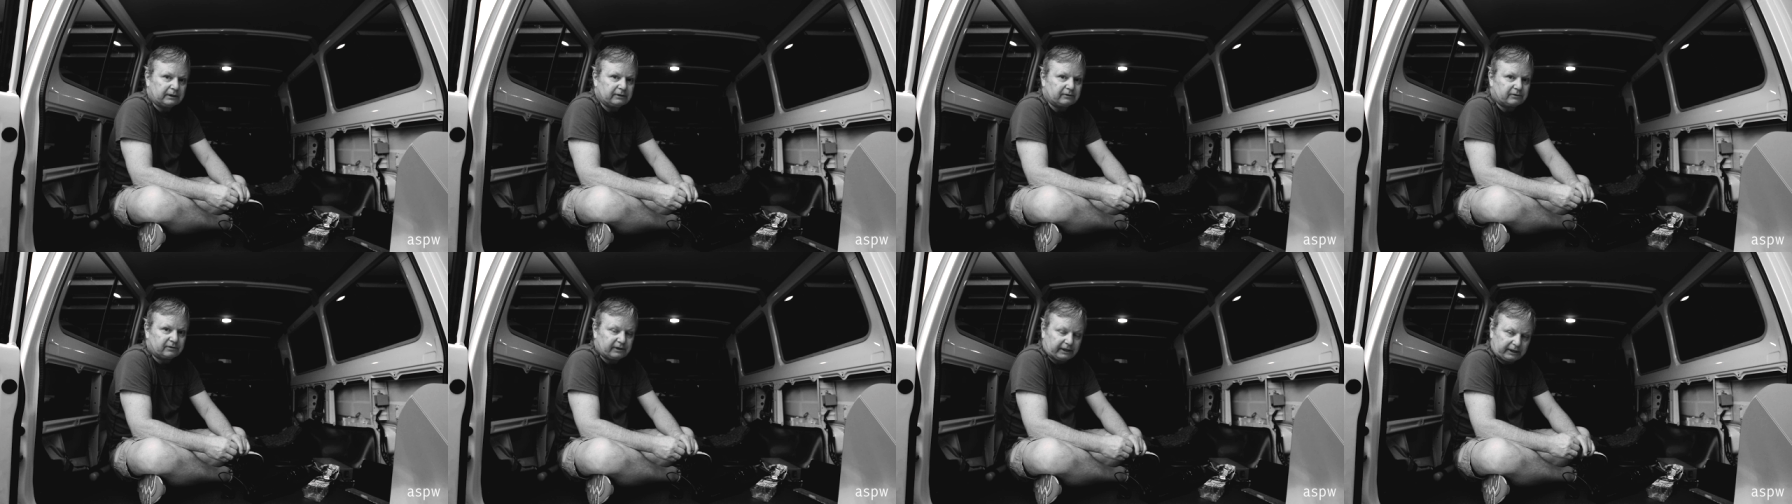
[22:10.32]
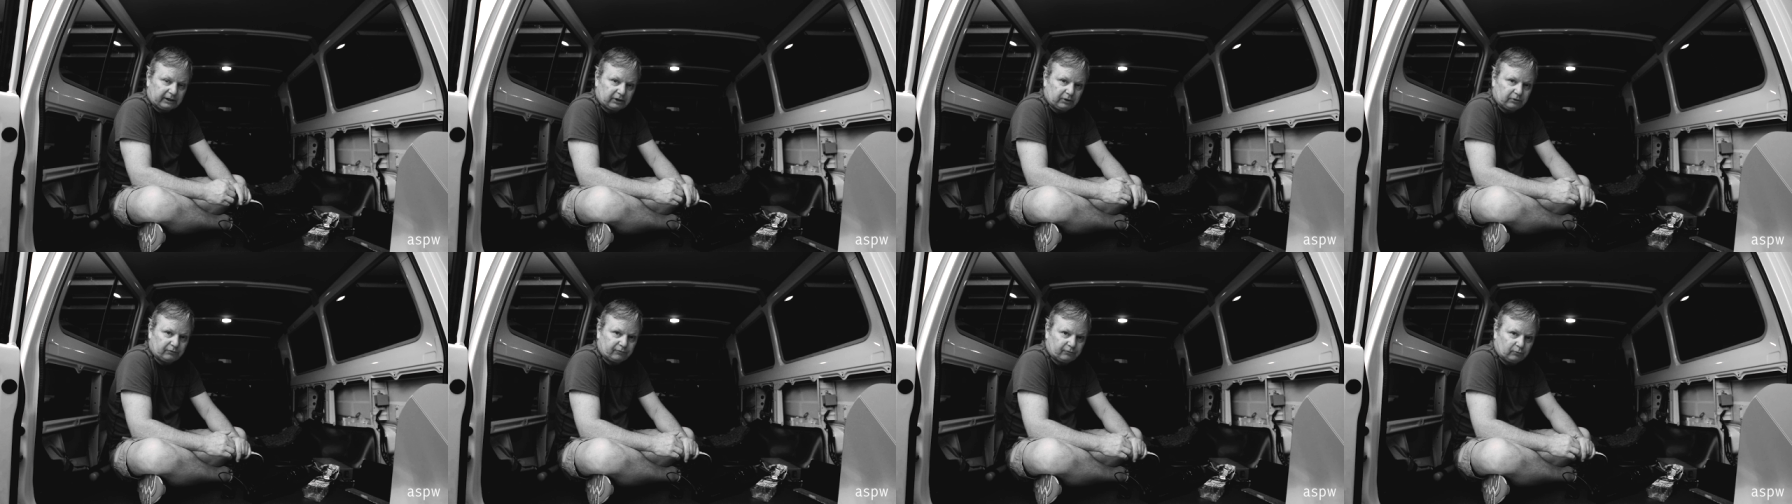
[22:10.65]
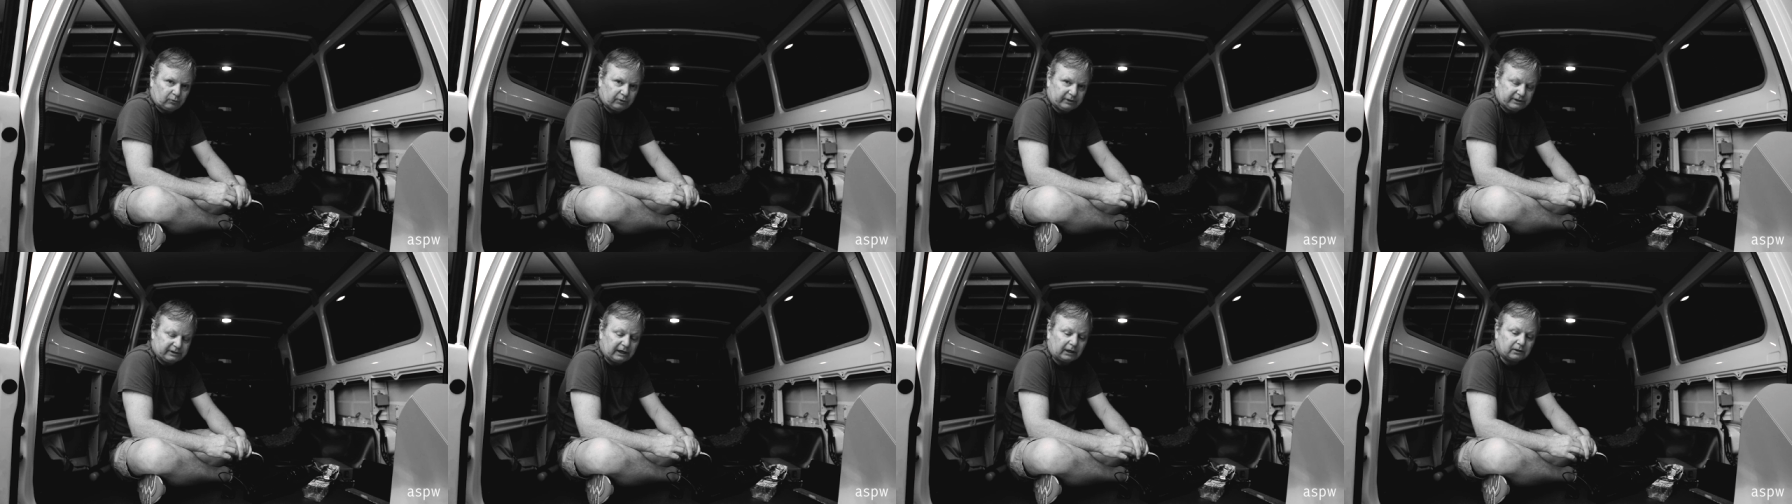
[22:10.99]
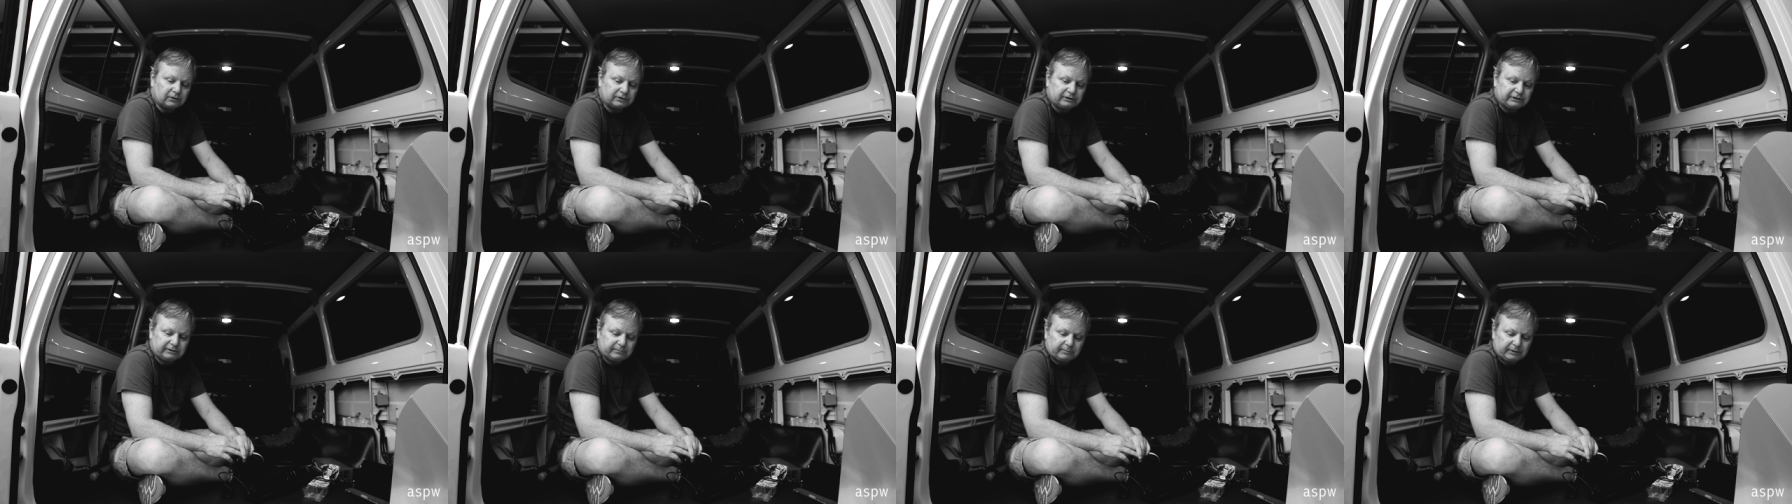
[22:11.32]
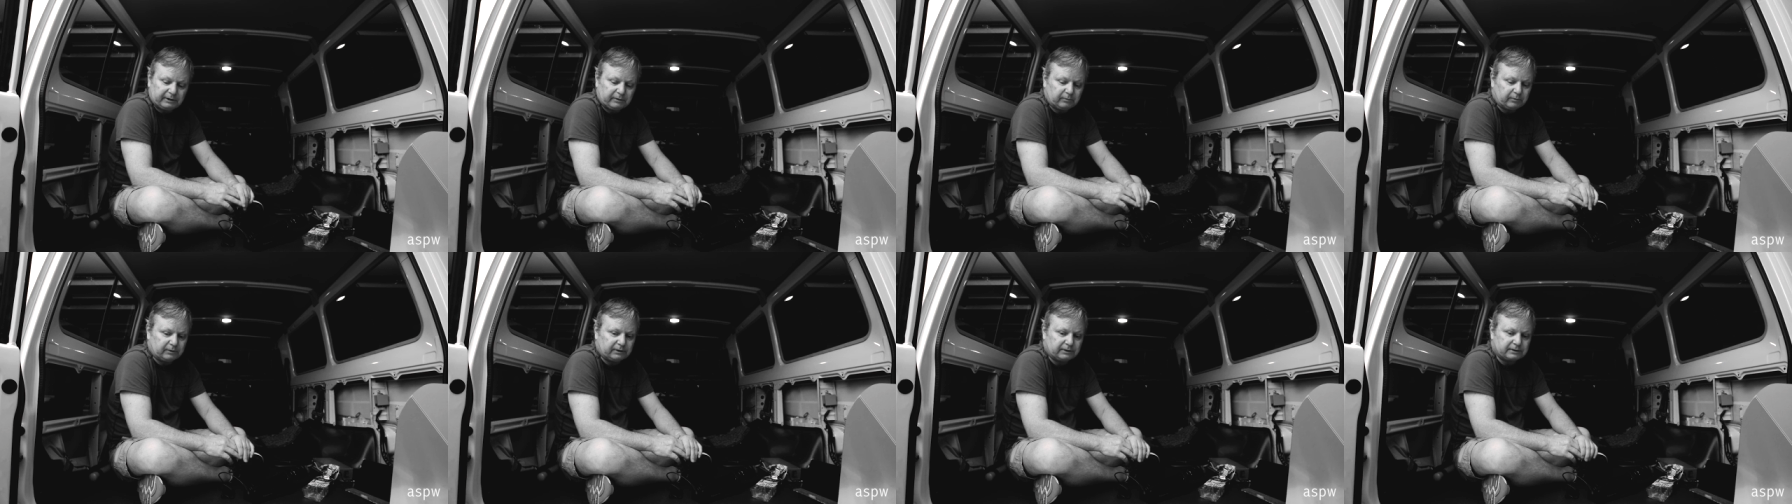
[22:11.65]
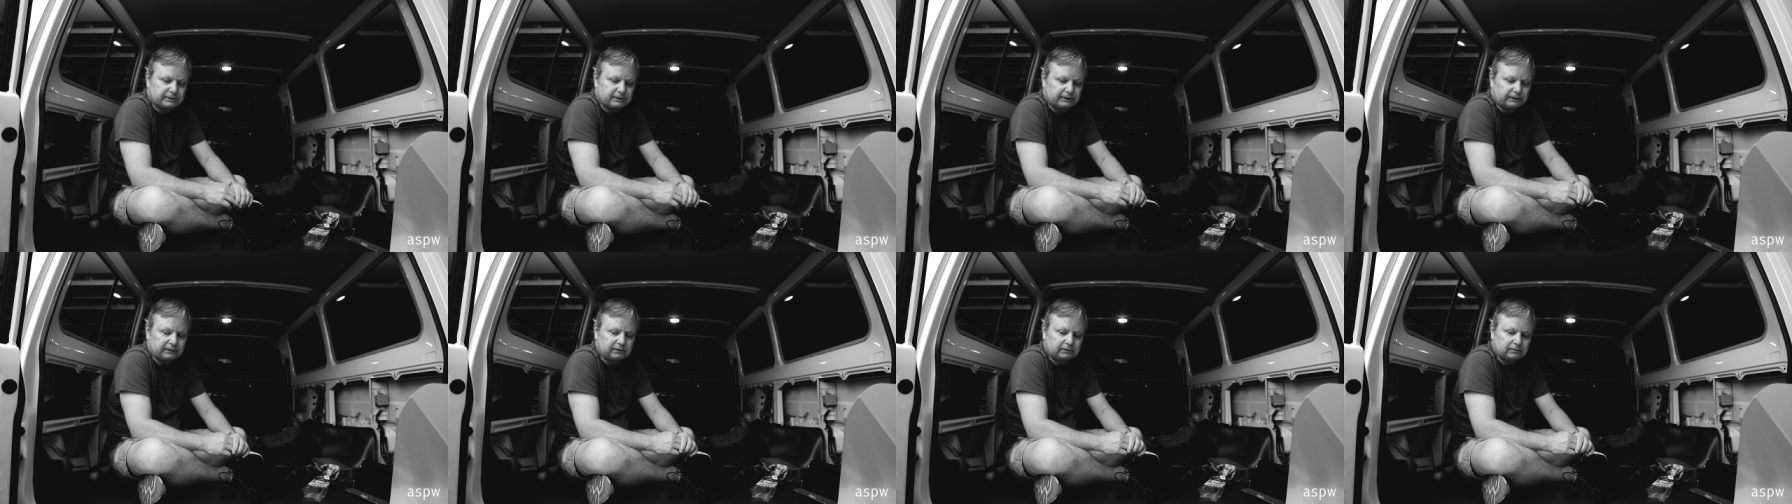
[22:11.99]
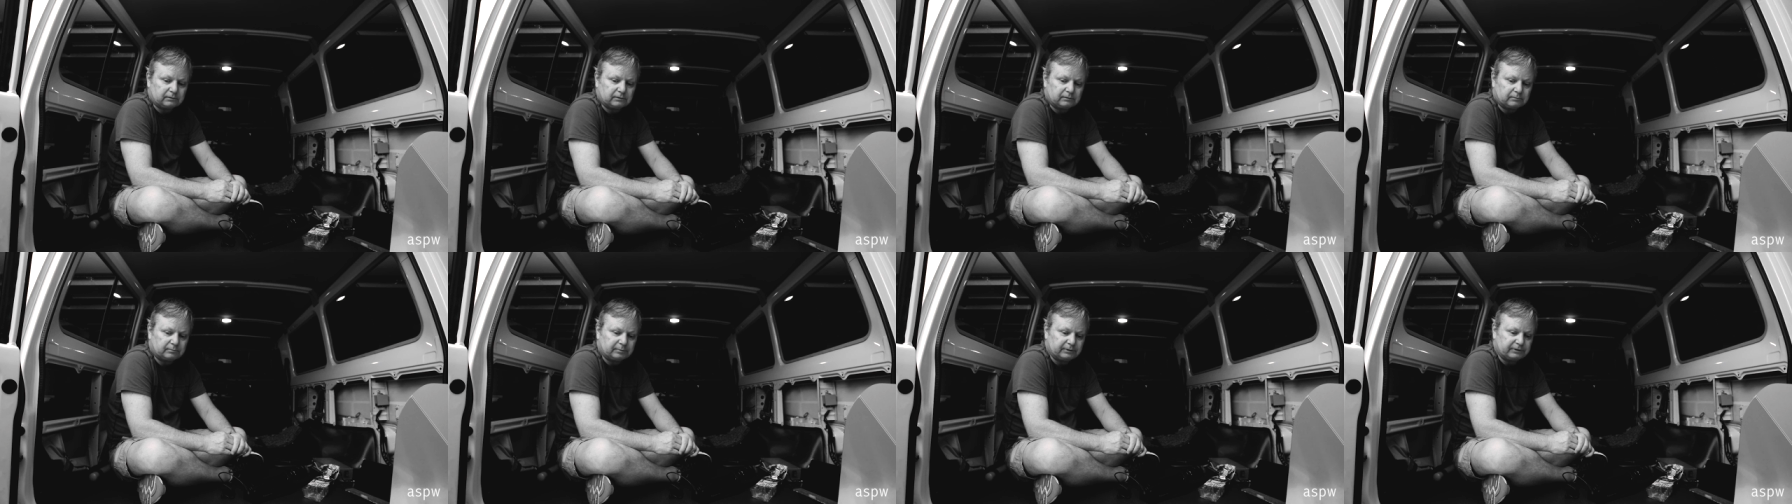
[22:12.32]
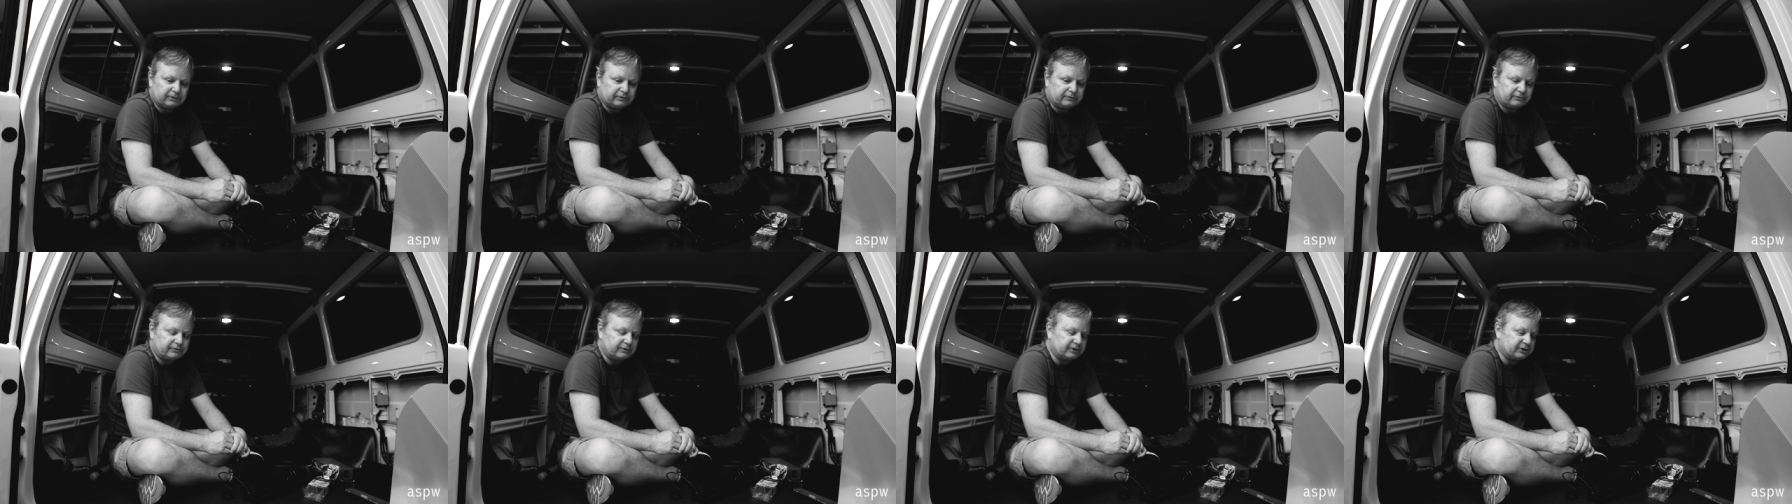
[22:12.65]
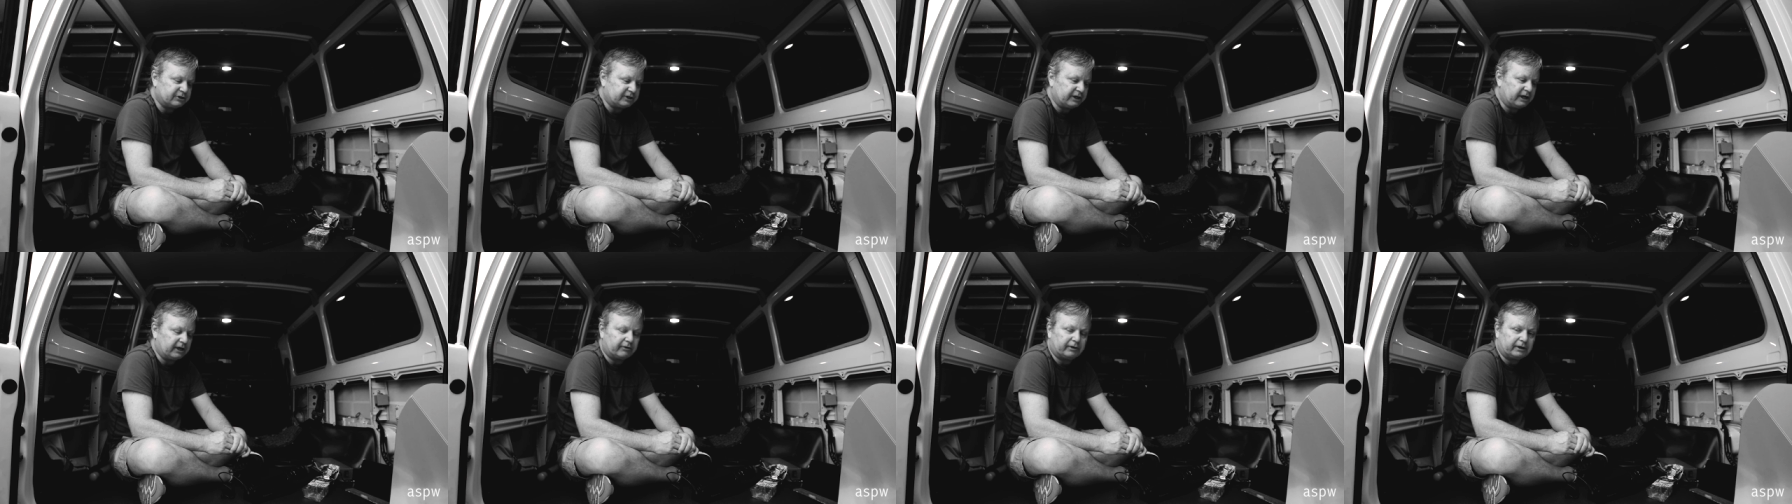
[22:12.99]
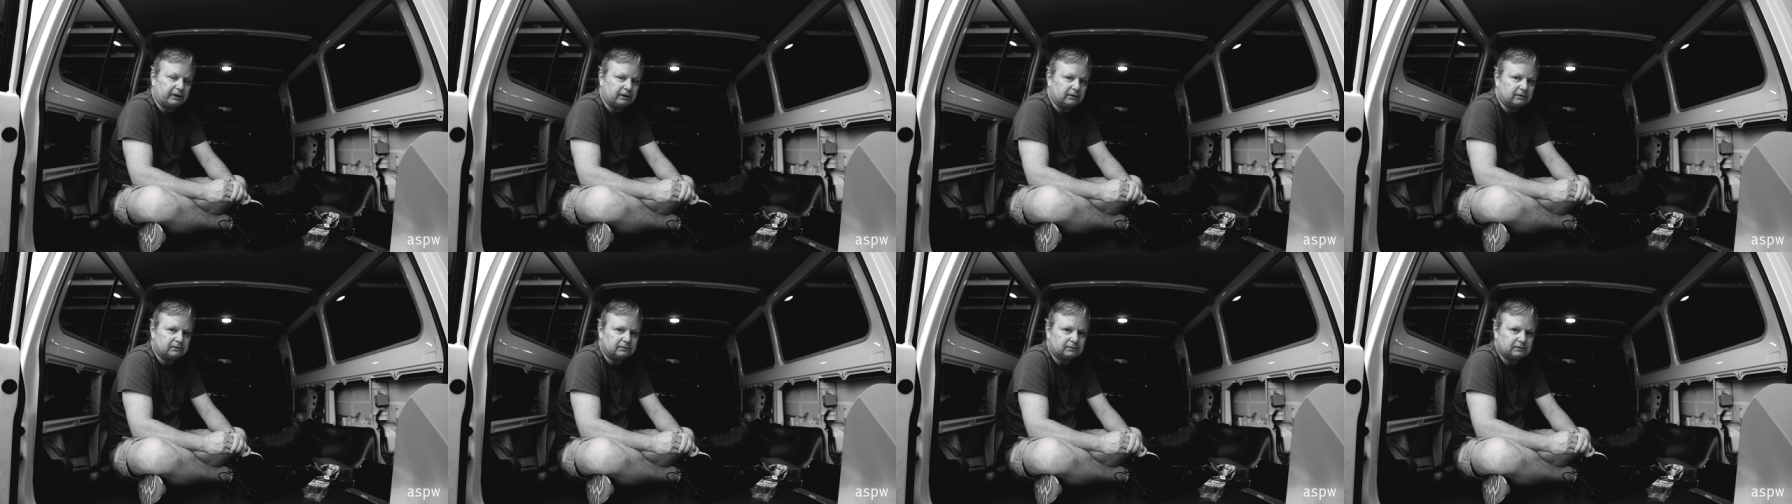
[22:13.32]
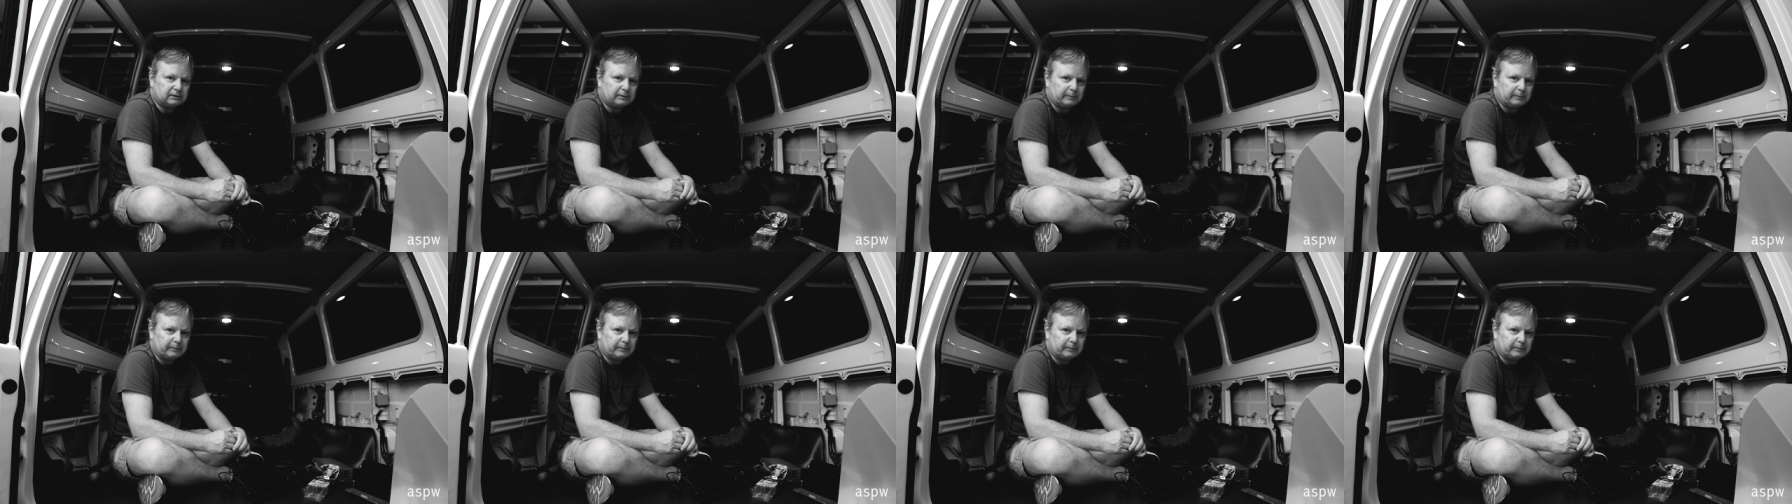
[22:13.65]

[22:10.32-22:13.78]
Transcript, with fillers: and thank you for indulging me with this little bit of sharing